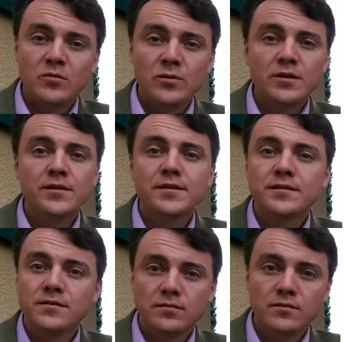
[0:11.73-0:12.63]
we're going
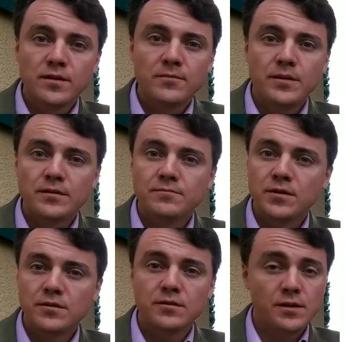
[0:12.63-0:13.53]
to talk about
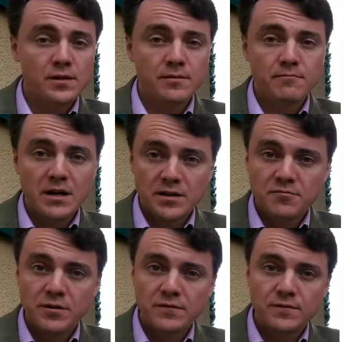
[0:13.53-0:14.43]
product data
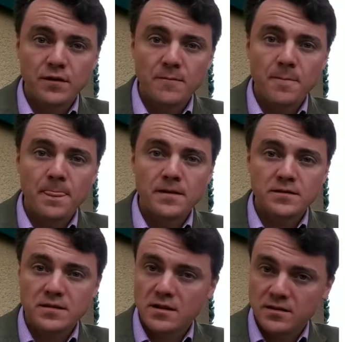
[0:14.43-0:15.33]
management from
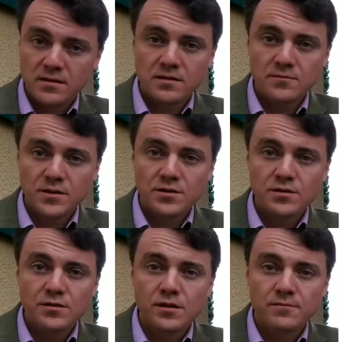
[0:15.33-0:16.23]
the systems
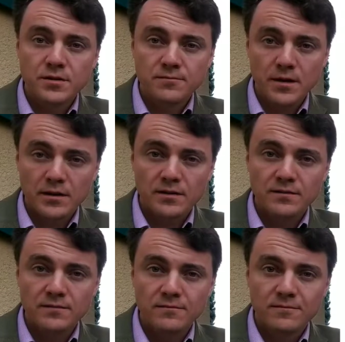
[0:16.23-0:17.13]
engineering
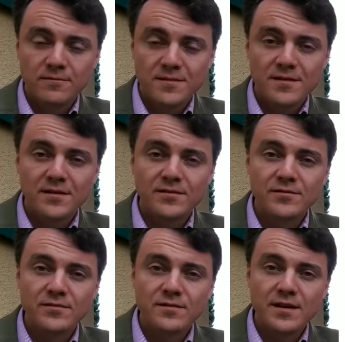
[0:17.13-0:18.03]
perspective,
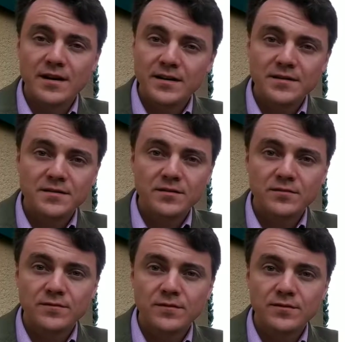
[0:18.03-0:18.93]
through the
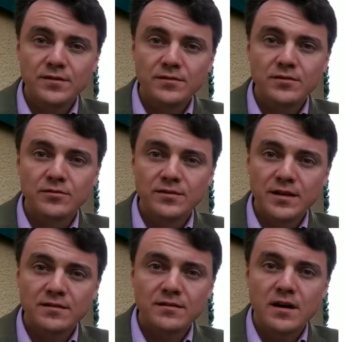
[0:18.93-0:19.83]
ISO
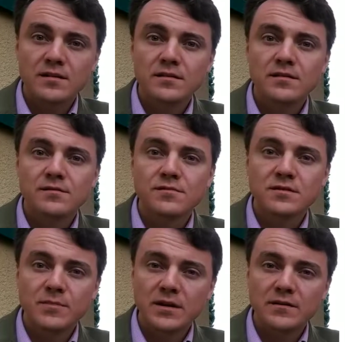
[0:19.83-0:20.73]
42010 standard and
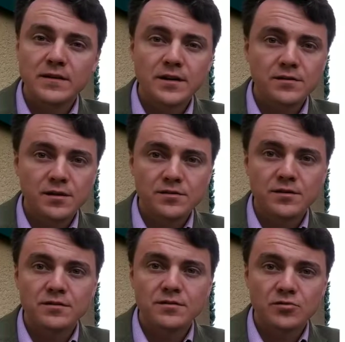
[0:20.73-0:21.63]
respective
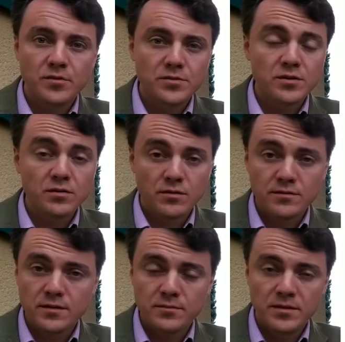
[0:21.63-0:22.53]
architecture description
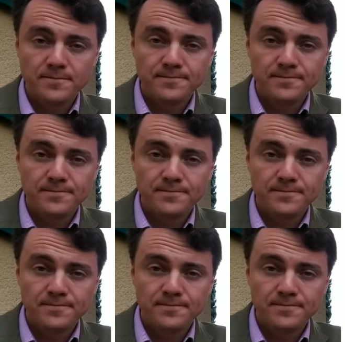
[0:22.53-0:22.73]
concept.